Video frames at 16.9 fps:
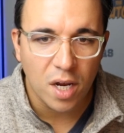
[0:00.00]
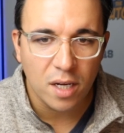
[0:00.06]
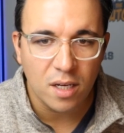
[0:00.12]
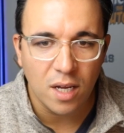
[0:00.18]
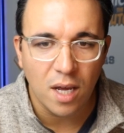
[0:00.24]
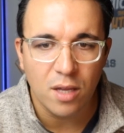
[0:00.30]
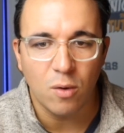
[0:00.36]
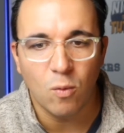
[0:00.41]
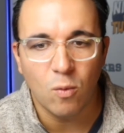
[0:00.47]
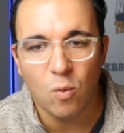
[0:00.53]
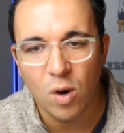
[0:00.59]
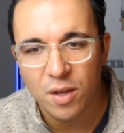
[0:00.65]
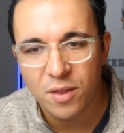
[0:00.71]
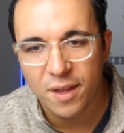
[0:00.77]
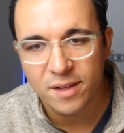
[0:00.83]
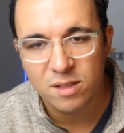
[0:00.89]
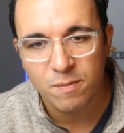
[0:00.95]
together,
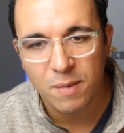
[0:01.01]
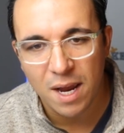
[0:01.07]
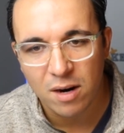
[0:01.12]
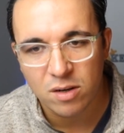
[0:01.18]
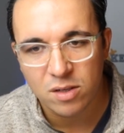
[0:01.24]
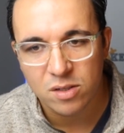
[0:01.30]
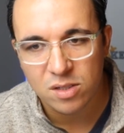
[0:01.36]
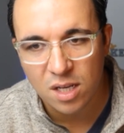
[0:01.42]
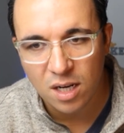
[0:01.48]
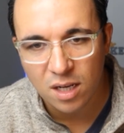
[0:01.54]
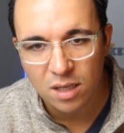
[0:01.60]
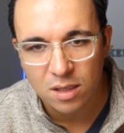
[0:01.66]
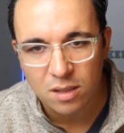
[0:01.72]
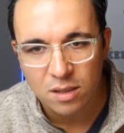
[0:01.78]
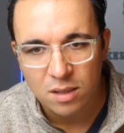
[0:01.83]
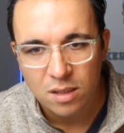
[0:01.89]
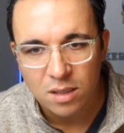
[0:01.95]
one that's
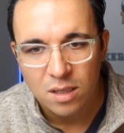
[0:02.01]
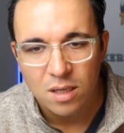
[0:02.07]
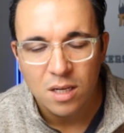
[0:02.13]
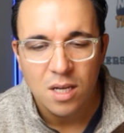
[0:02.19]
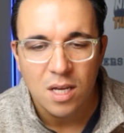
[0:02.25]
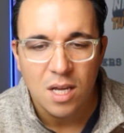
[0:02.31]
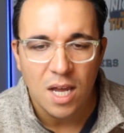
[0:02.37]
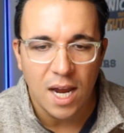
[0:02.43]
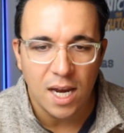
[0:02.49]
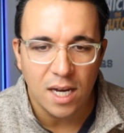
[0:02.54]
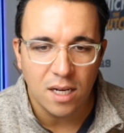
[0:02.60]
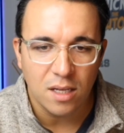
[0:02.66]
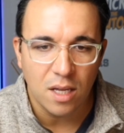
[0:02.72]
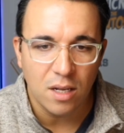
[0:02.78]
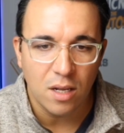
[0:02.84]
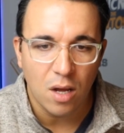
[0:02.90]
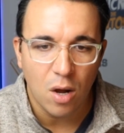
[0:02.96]
parasitic and
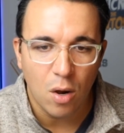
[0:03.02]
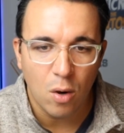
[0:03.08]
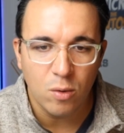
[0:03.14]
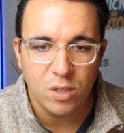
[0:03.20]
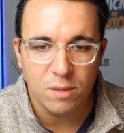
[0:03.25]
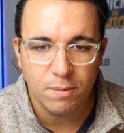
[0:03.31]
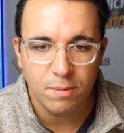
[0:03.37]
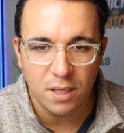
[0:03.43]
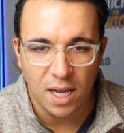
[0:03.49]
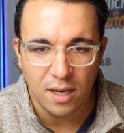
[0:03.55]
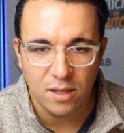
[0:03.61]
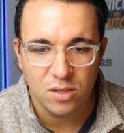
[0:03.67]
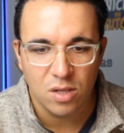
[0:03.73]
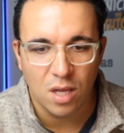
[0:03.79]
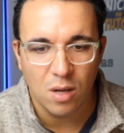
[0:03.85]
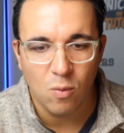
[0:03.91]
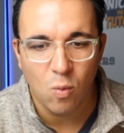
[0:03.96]
then the host plant.
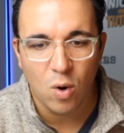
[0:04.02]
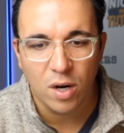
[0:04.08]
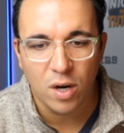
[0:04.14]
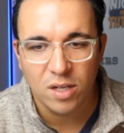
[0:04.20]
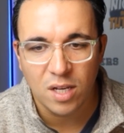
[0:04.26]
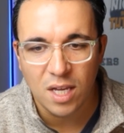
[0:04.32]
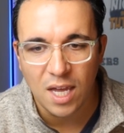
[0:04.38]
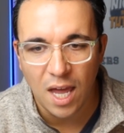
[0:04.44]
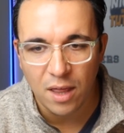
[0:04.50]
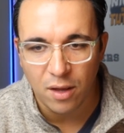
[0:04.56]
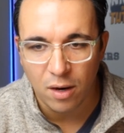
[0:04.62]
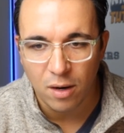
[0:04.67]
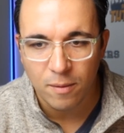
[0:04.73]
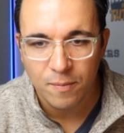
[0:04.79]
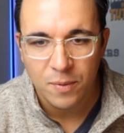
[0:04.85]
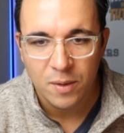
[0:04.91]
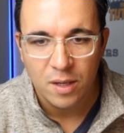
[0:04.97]
So they work
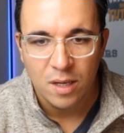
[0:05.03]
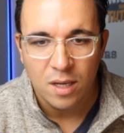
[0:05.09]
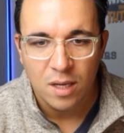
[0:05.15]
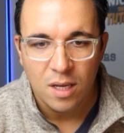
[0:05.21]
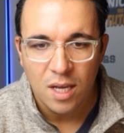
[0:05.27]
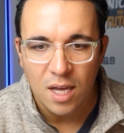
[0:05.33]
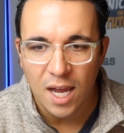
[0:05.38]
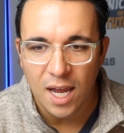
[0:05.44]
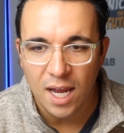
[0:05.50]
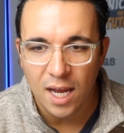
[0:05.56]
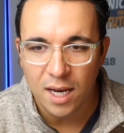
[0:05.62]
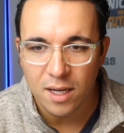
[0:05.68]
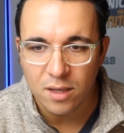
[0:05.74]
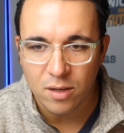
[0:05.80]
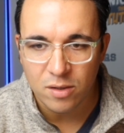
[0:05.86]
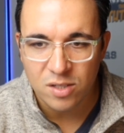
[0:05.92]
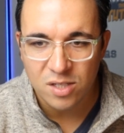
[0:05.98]
together
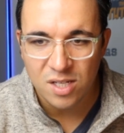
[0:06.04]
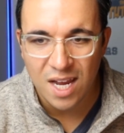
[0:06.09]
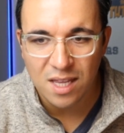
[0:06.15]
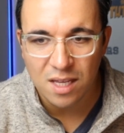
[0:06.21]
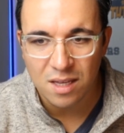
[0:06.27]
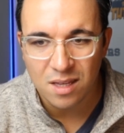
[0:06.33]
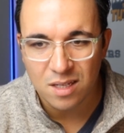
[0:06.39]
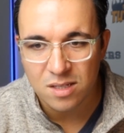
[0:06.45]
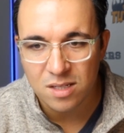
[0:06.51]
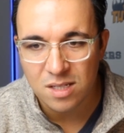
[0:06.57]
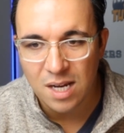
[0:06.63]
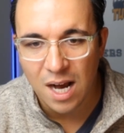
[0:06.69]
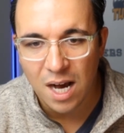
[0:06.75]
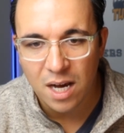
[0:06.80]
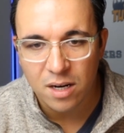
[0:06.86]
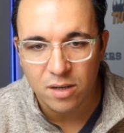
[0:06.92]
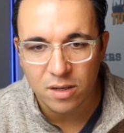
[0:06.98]
and they're saying that this
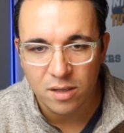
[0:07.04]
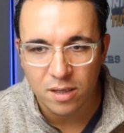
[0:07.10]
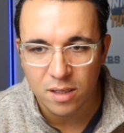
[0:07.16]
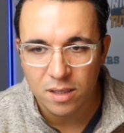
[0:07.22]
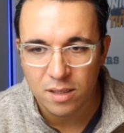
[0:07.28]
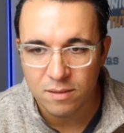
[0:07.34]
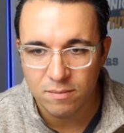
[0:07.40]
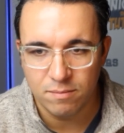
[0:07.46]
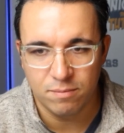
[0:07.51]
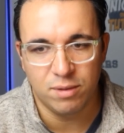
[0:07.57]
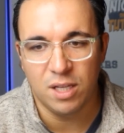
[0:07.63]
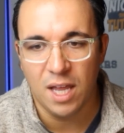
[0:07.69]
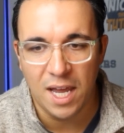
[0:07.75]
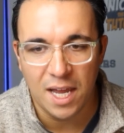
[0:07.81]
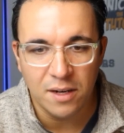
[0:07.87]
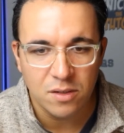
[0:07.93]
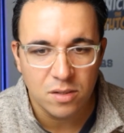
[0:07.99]
dodder
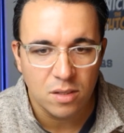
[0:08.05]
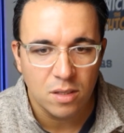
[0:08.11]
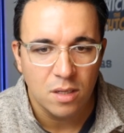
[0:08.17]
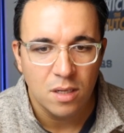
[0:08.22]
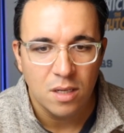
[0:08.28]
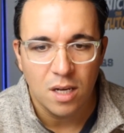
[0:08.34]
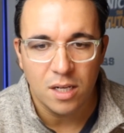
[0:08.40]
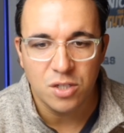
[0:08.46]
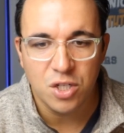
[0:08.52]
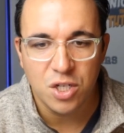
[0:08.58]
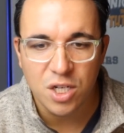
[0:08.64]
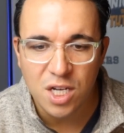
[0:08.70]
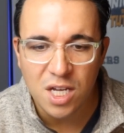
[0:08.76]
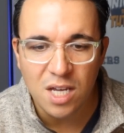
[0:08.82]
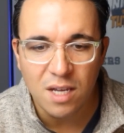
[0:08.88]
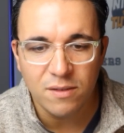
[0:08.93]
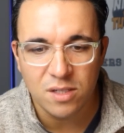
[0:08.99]
plant
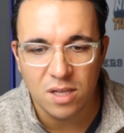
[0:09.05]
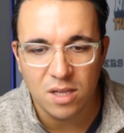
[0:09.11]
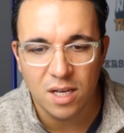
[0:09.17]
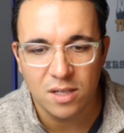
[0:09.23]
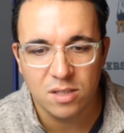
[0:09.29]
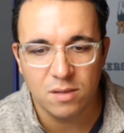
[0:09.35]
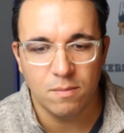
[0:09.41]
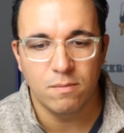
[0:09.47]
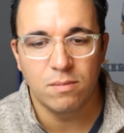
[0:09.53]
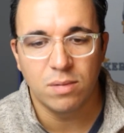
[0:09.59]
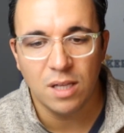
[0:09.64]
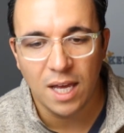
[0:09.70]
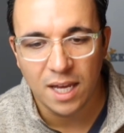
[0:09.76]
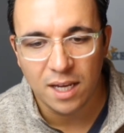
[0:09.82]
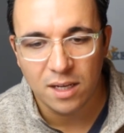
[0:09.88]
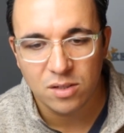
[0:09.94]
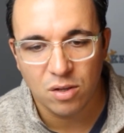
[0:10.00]
achieves this
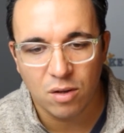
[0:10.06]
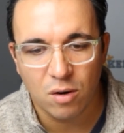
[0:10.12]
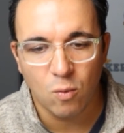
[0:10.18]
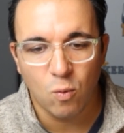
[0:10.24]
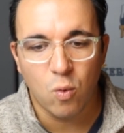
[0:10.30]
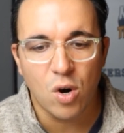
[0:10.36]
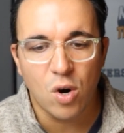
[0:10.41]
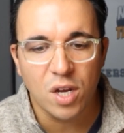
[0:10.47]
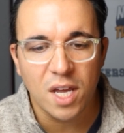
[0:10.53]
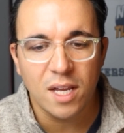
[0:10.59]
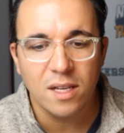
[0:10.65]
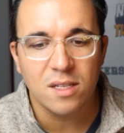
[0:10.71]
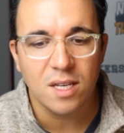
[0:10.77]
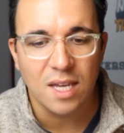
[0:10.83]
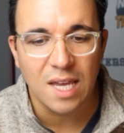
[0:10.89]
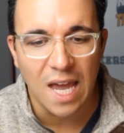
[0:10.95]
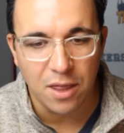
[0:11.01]
blank. So they're working
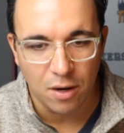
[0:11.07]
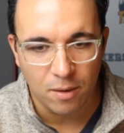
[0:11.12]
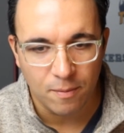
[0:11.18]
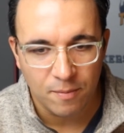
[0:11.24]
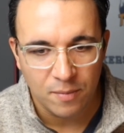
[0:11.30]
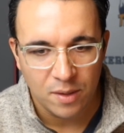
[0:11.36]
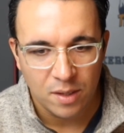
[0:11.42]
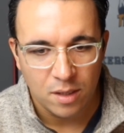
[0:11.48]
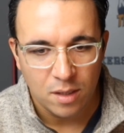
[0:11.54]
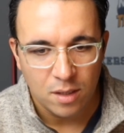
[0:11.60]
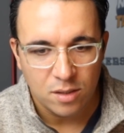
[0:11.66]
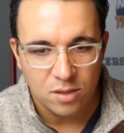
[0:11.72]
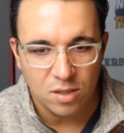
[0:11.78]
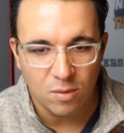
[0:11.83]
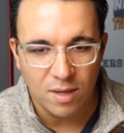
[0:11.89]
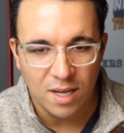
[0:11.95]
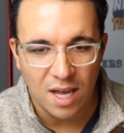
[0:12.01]
together.
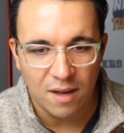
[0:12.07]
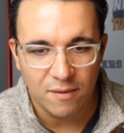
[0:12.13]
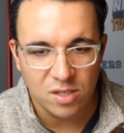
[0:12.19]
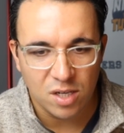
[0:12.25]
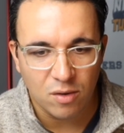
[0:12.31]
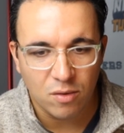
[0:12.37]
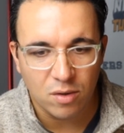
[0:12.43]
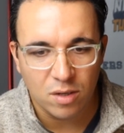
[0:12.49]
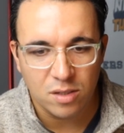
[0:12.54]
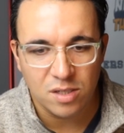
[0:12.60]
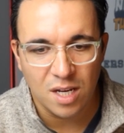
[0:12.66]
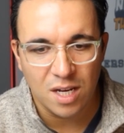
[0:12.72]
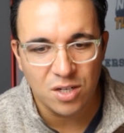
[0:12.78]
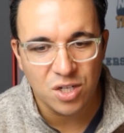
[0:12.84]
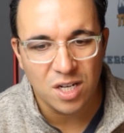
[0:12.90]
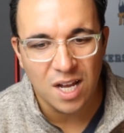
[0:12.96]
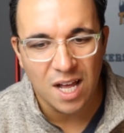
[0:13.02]
So we have
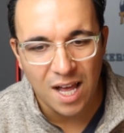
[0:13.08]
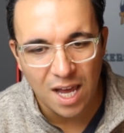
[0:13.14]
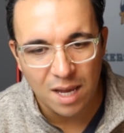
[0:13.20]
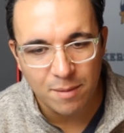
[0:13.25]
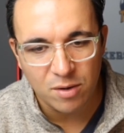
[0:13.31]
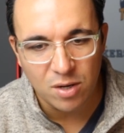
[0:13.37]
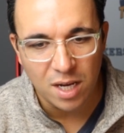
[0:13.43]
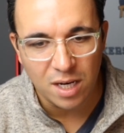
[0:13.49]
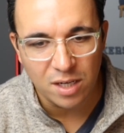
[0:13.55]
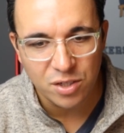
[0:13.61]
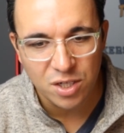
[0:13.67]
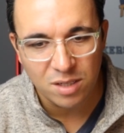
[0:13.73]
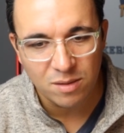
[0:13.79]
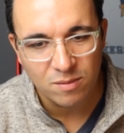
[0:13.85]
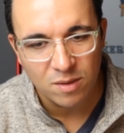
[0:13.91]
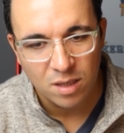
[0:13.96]
synchronization, hibernation,